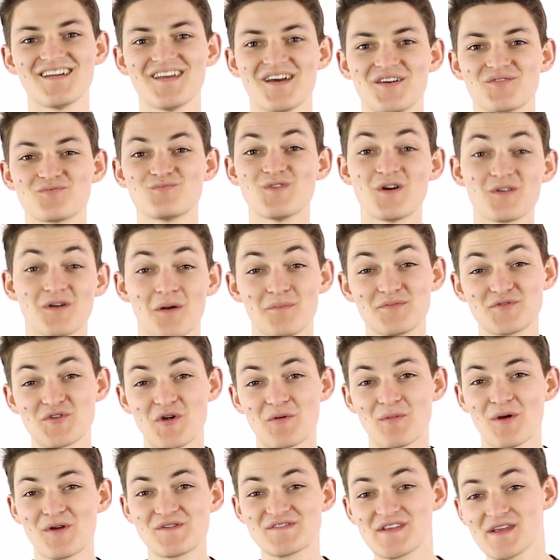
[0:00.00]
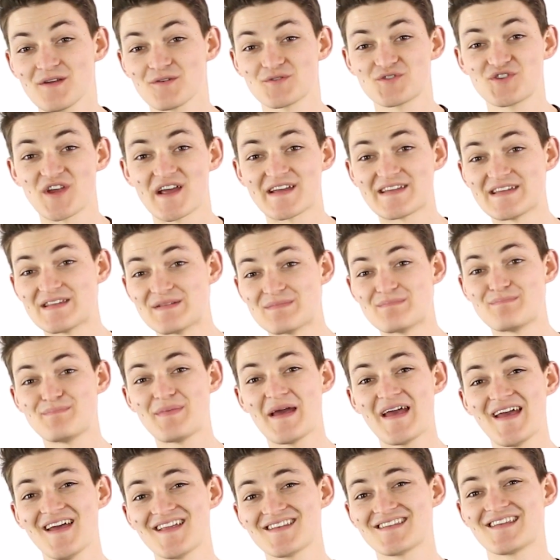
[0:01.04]
Hi, and welcome to our motorcycle jacket and
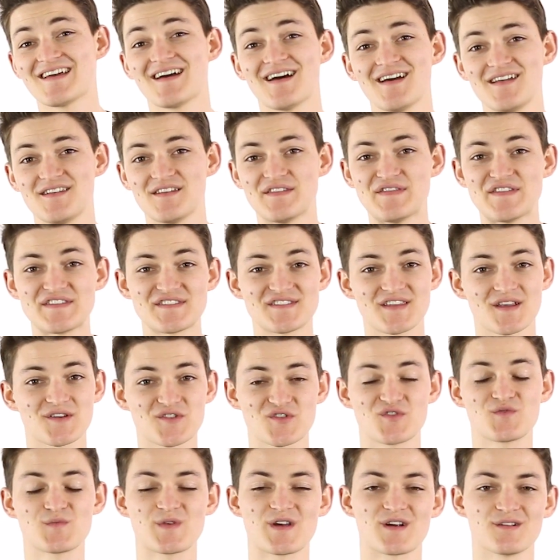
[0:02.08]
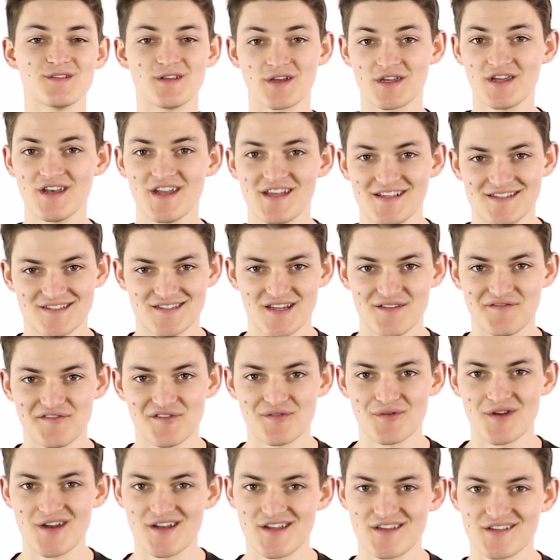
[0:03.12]
pant guide. In this section, we are looking at
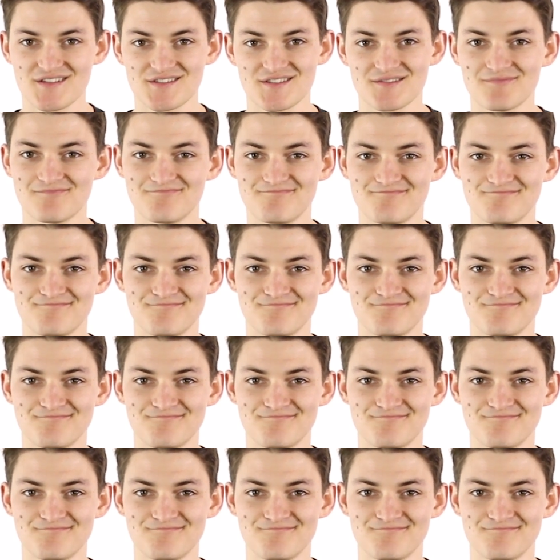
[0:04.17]
safety ratings.